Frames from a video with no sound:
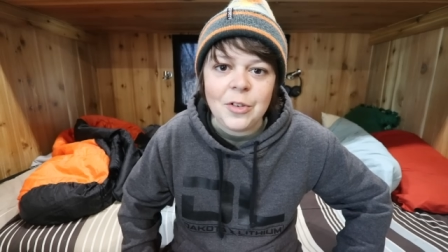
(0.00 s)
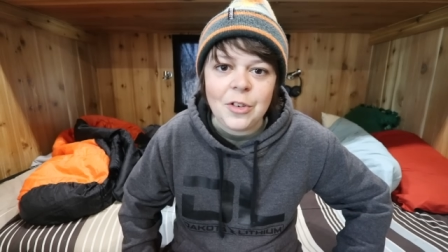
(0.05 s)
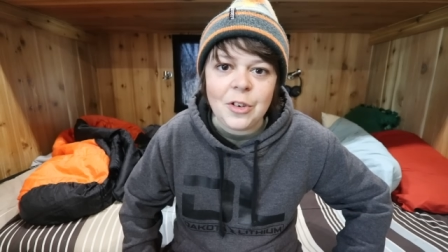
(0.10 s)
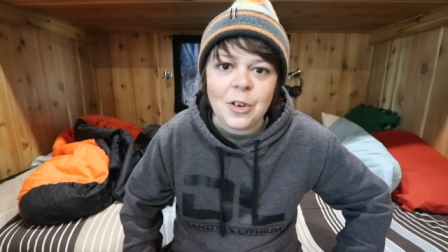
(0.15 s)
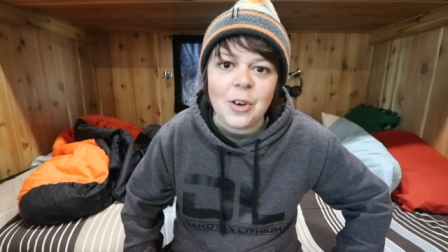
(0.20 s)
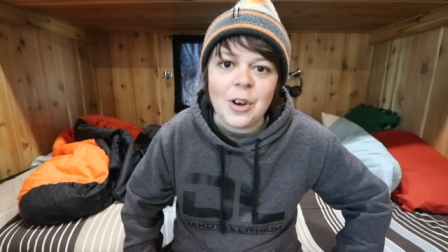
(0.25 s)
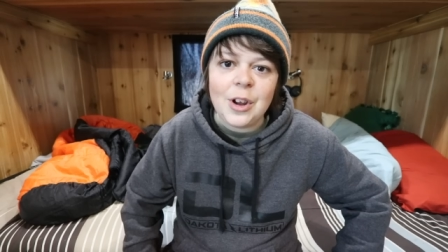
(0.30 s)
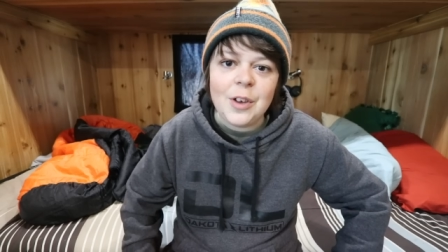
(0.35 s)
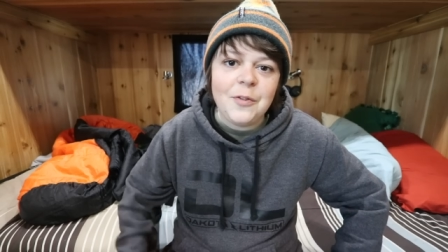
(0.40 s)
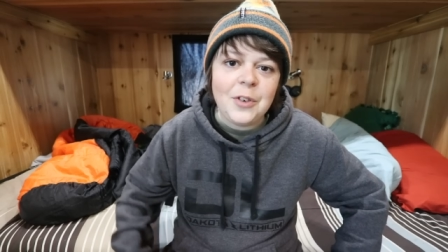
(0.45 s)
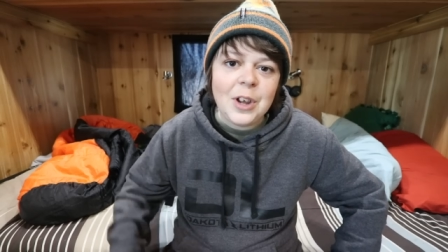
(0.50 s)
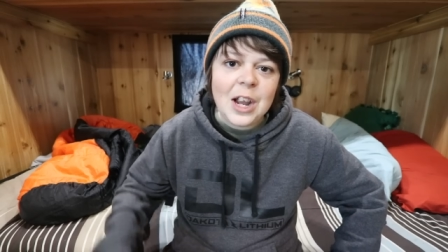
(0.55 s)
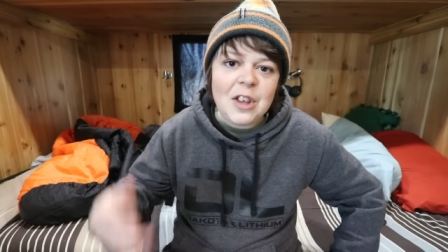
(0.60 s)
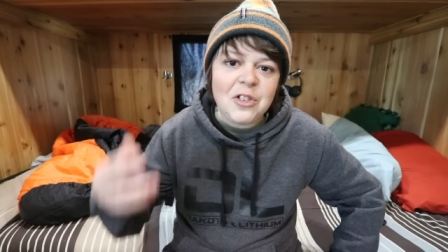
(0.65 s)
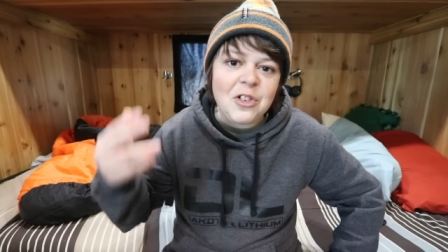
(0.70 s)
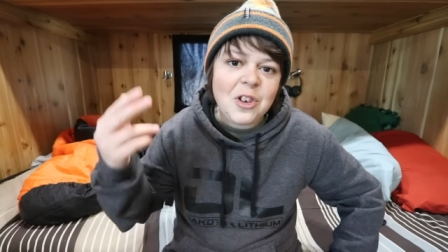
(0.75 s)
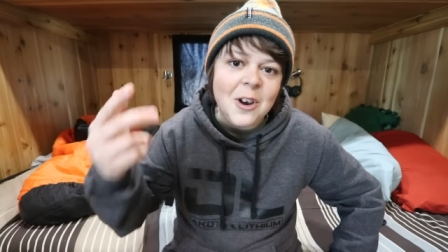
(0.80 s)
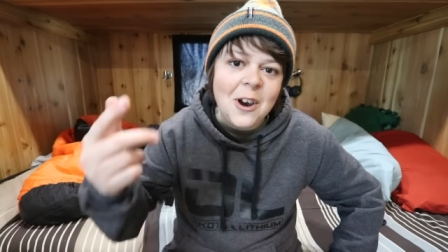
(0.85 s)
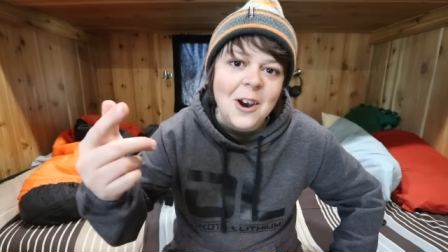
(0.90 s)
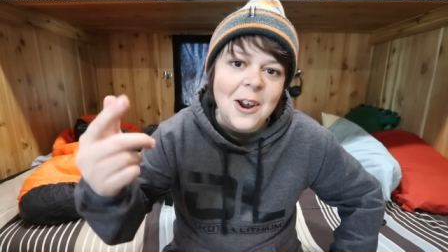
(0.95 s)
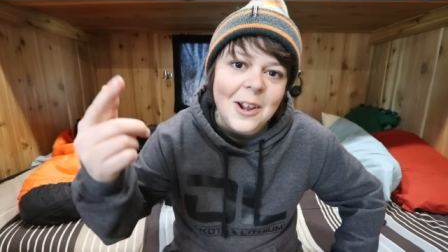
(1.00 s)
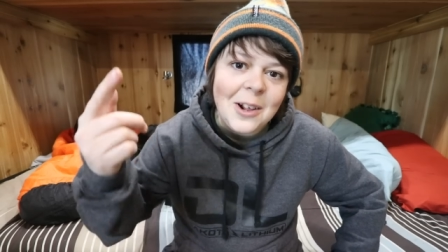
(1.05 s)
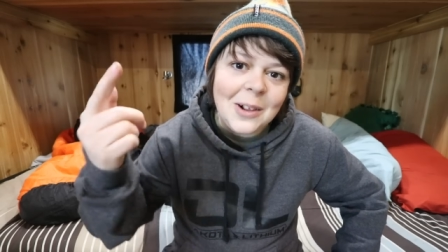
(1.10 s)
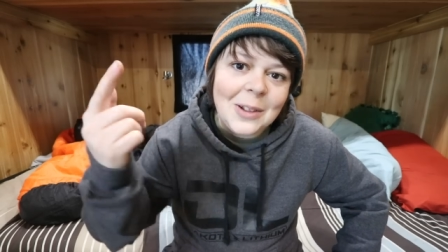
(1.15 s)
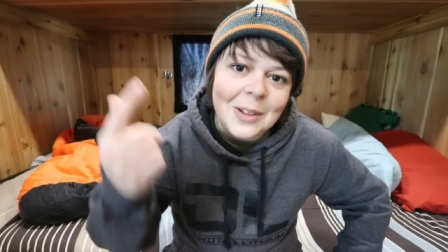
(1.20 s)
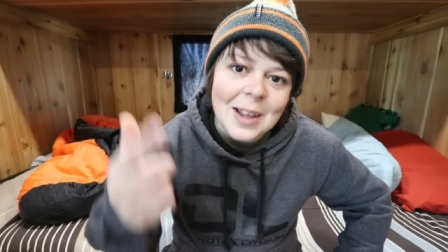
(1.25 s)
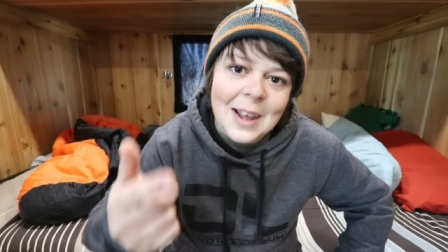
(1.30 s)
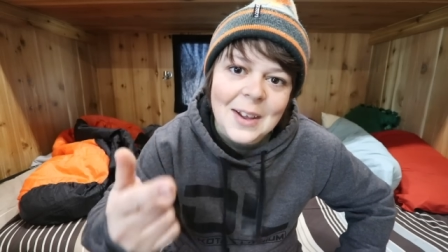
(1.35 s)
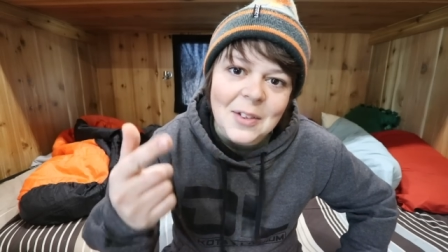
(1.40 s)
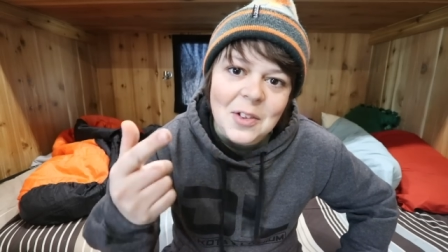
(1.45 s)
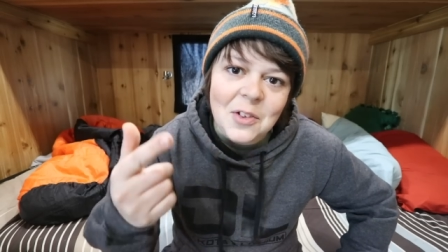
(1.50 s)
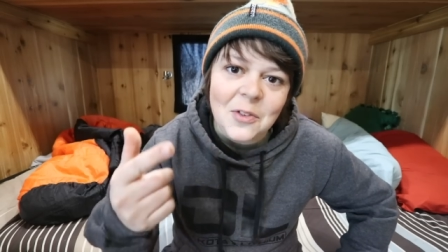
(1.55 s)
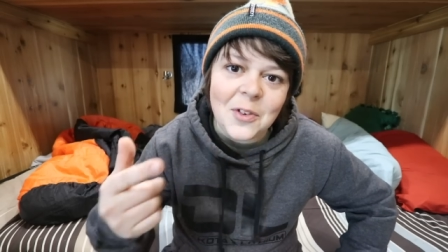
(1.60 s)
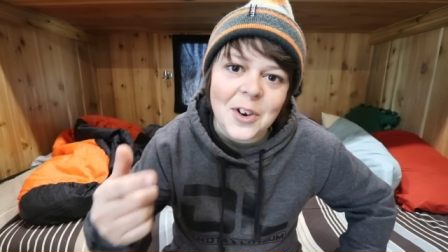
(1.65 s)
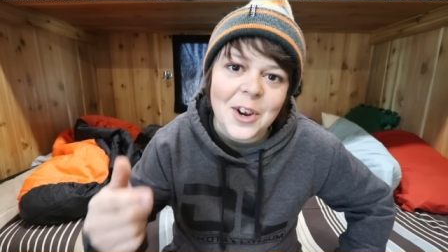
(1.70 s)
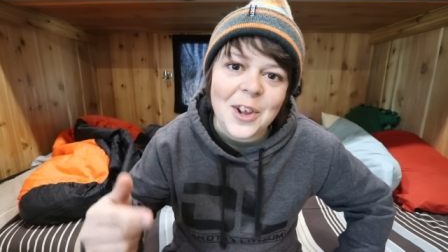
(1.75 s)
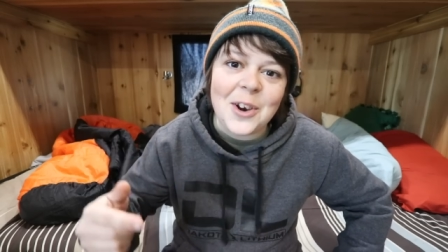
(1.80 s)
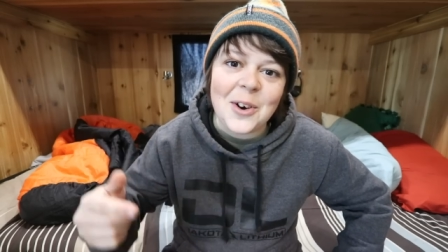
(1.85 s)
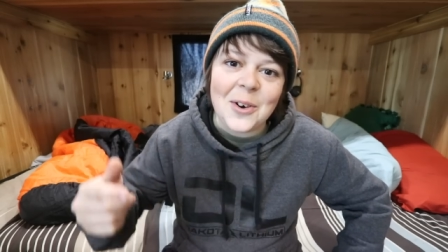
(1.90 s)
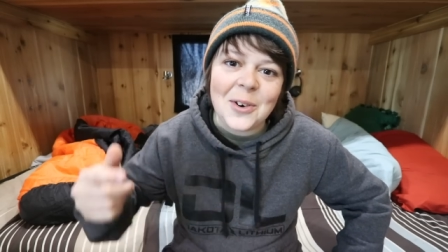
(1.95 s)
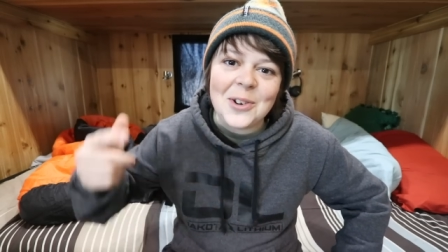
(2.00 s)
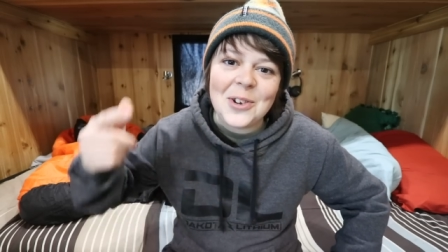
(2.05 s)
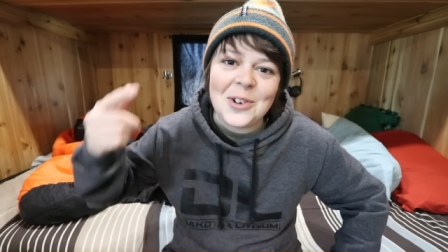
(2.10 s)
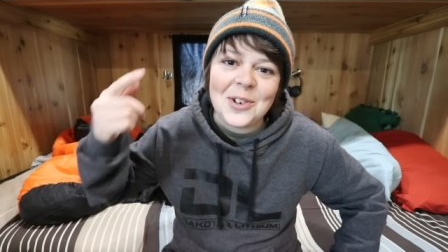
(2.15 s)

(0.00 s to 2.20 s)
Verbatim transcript: So if you guys could, like this video,